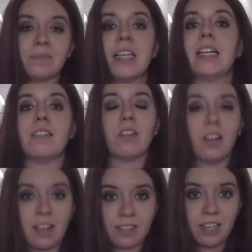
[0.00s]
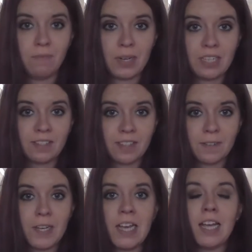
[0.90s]
Today's our last day of meets,
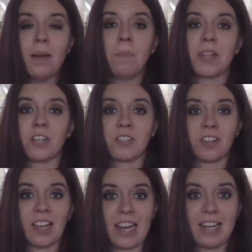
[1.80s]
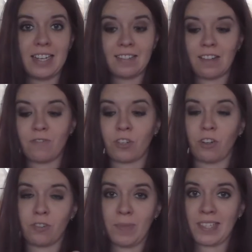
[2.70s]
but there's still 8 days left to
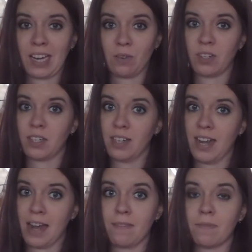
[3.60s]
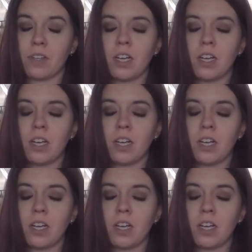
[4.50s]
Christmas counting today.